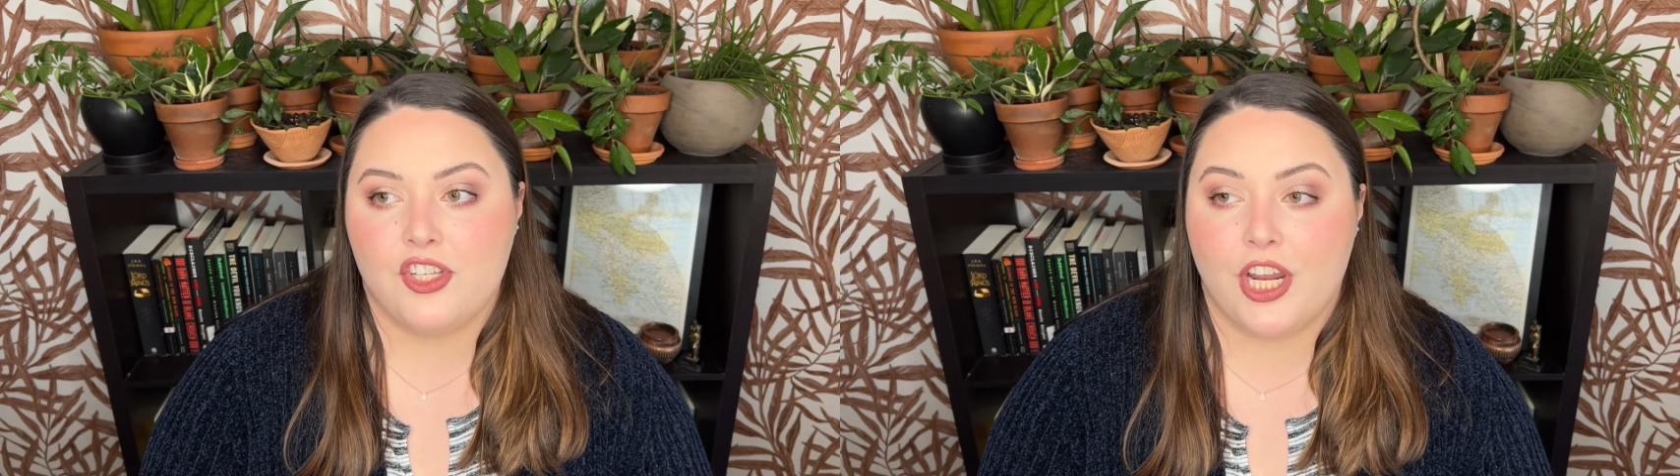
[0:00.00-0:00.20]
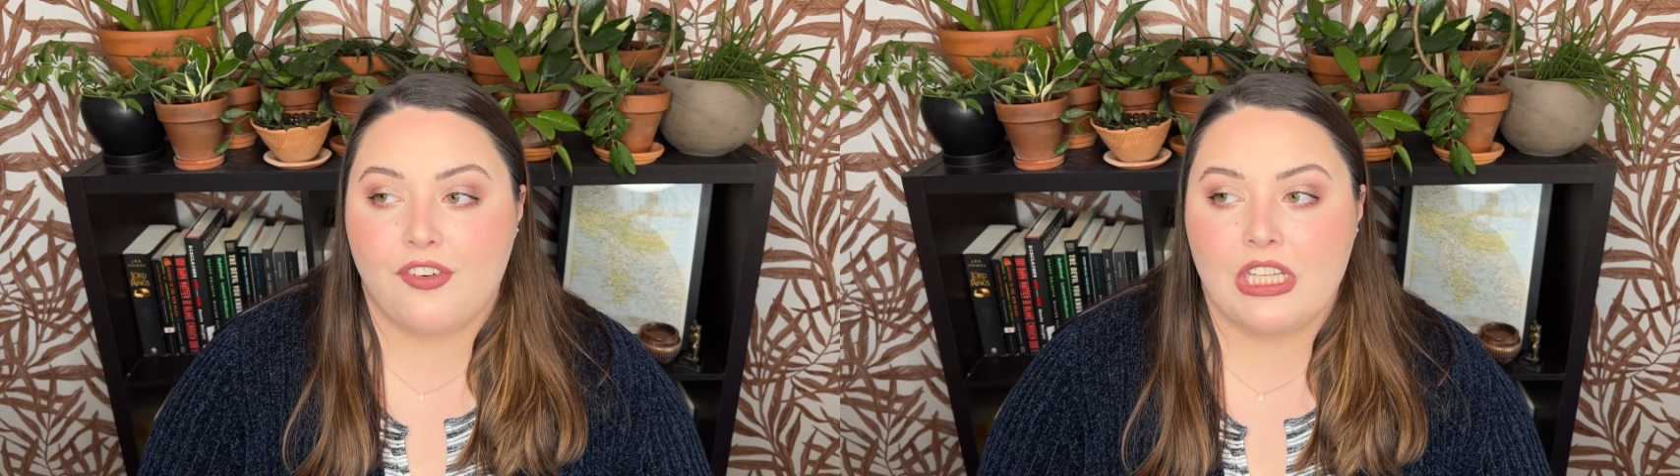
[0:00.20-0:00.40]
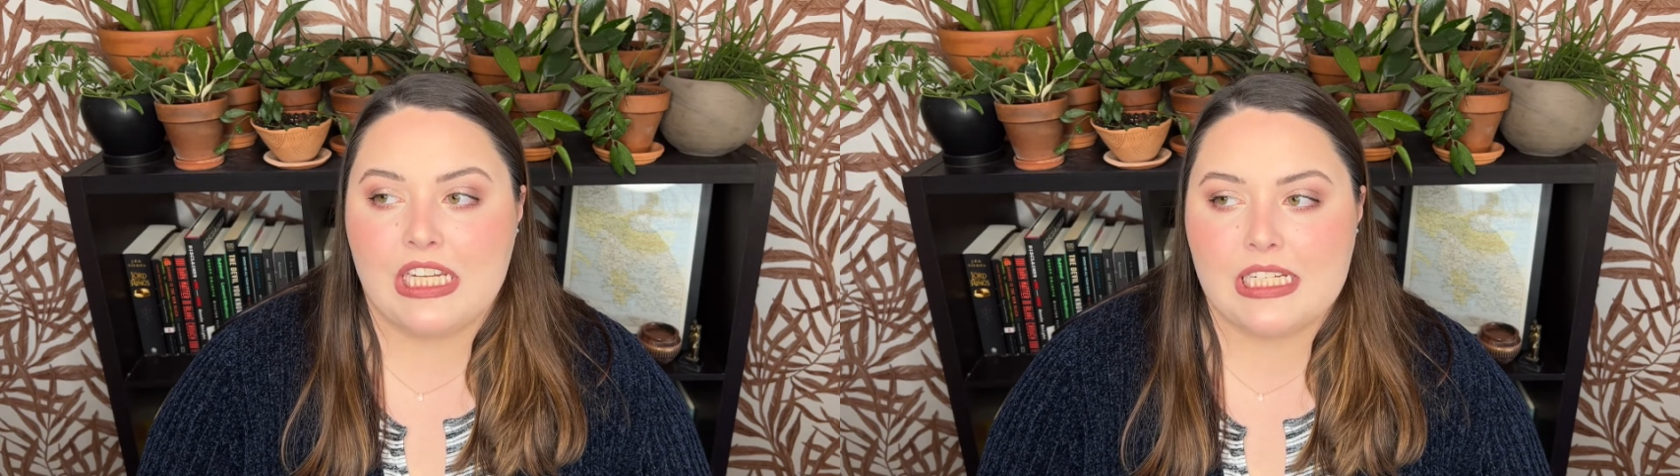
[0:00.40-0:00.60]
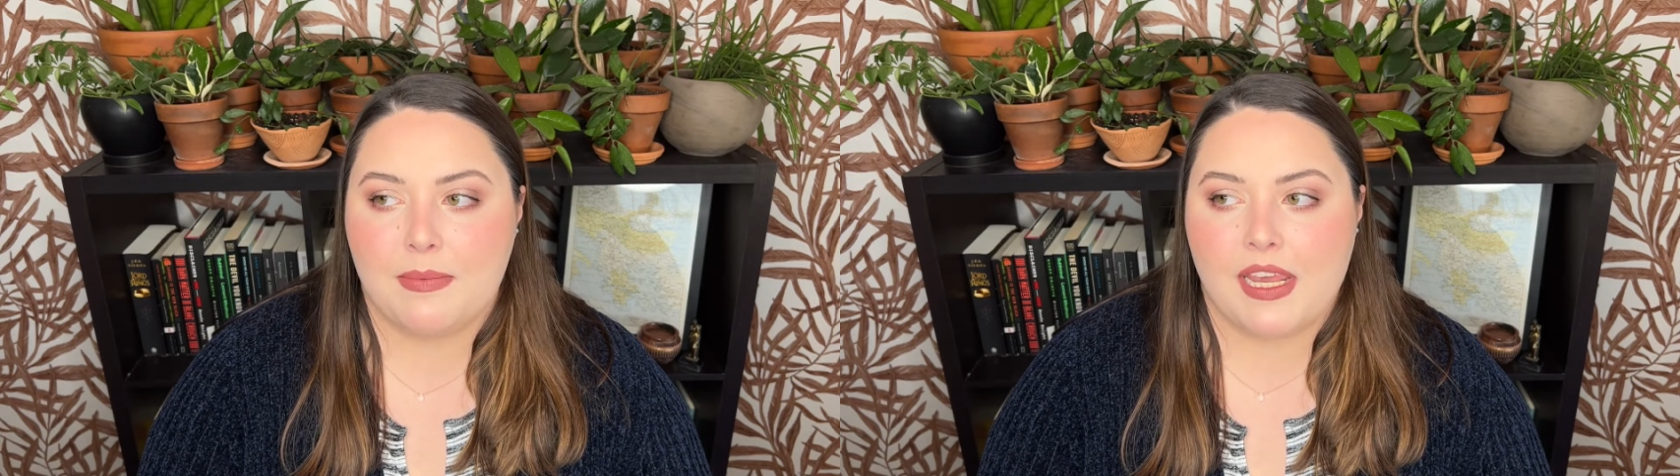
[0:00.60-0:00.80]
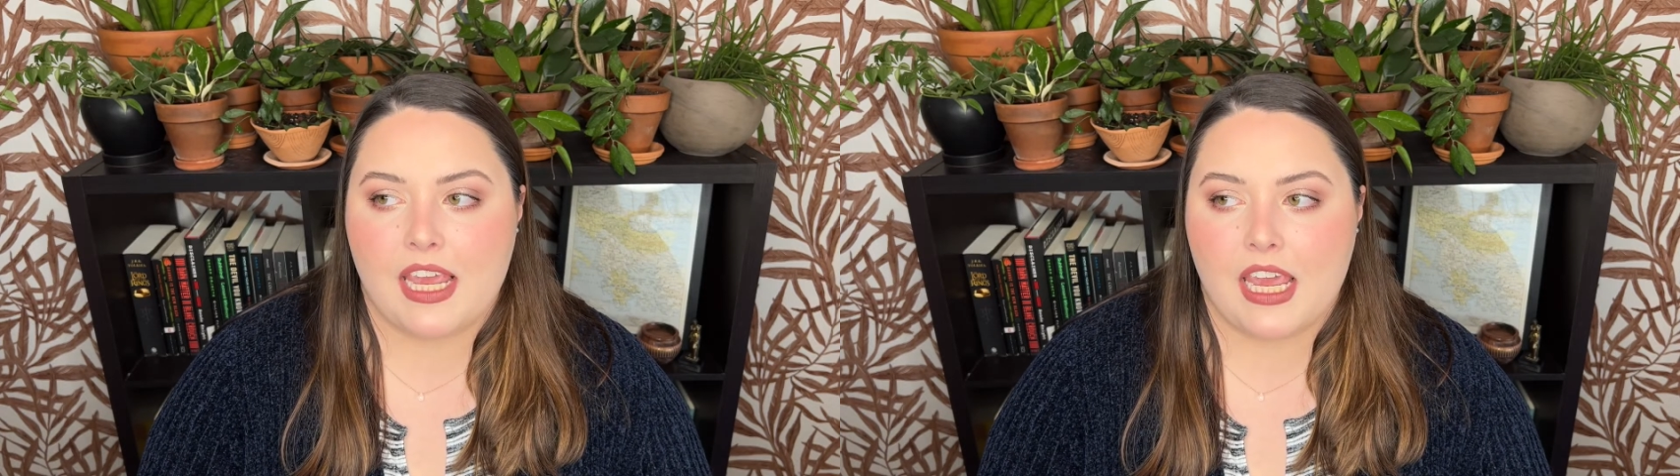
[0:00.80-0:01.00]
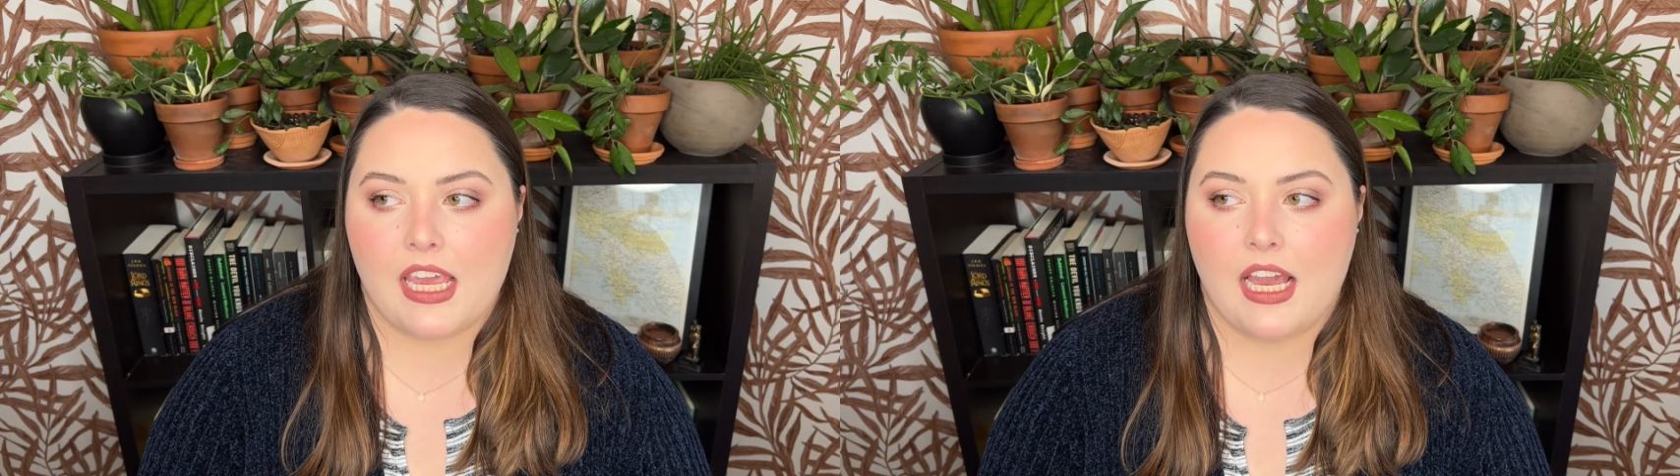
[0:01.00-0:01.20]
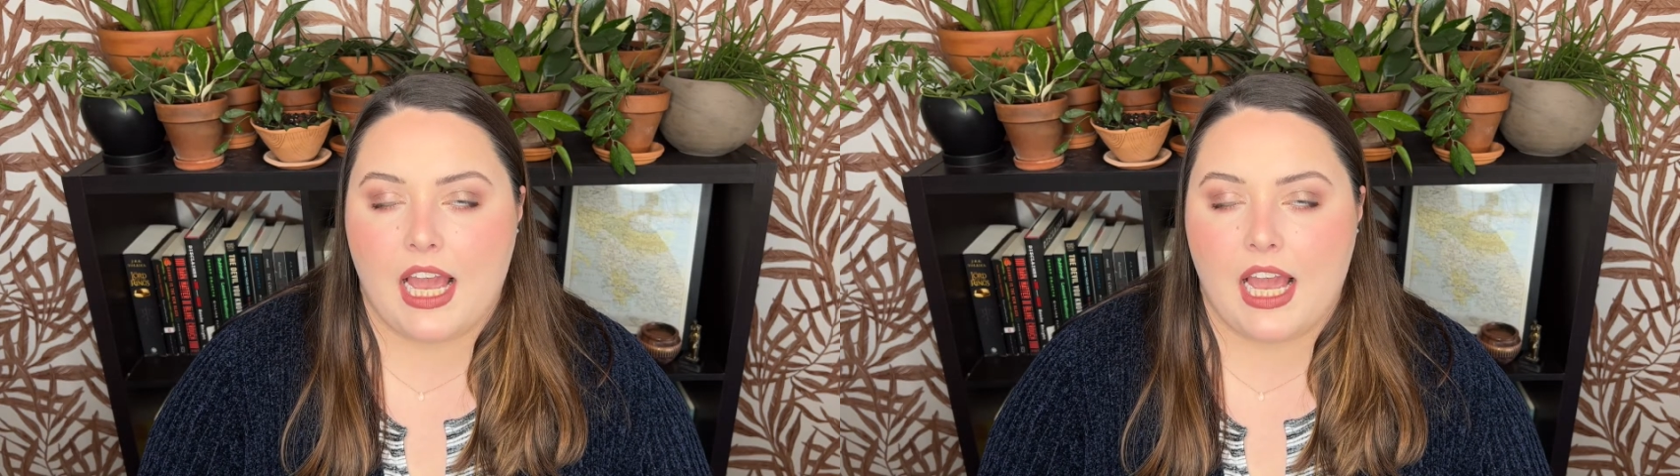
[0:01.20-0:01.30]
generally speaking,